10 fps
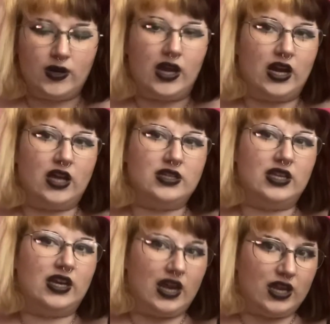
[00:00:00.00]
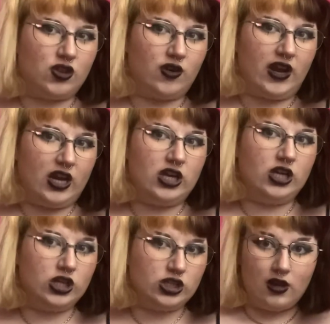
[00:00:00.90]
I got to like 8th grade.
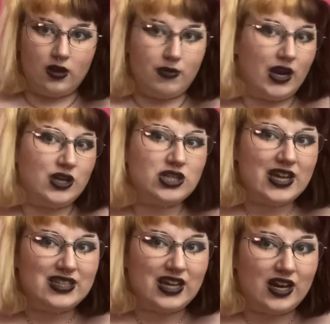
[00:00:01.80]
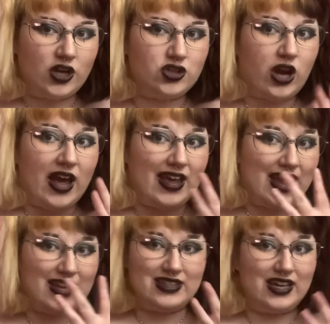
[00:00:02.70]
But I just hate the eye doctor. I
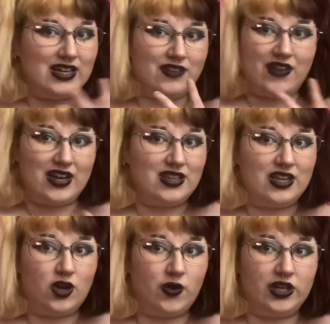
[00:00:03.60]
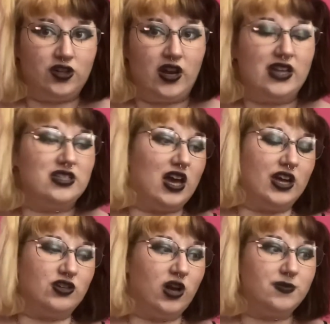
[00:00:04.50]
hate the idea of anything going in your eyes. Eye
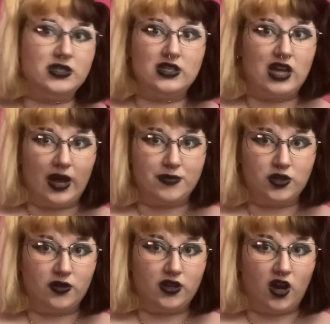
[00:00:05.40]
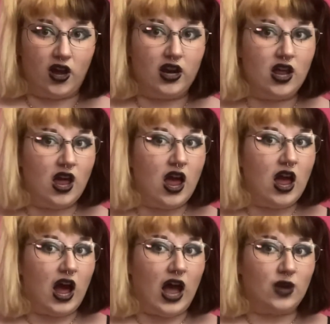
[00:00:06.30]
drops? Absolutely not.
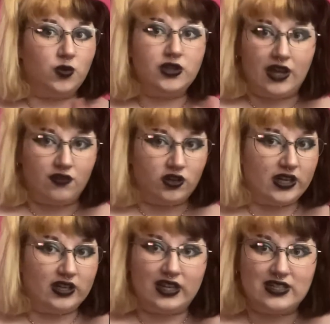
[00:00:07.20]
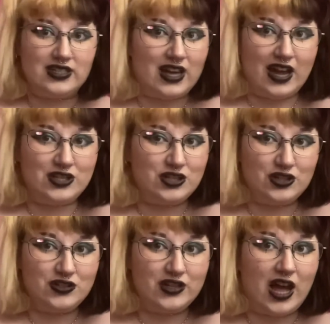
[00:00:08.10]
I will never get LASIK eye
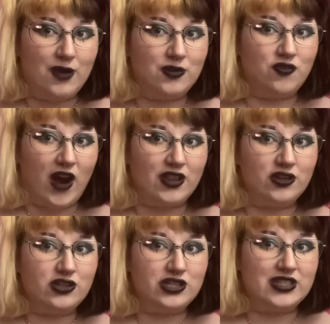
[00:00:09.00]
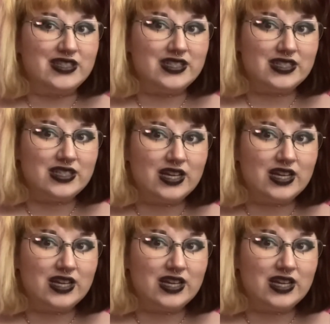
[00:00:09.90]
surgery. I would rather just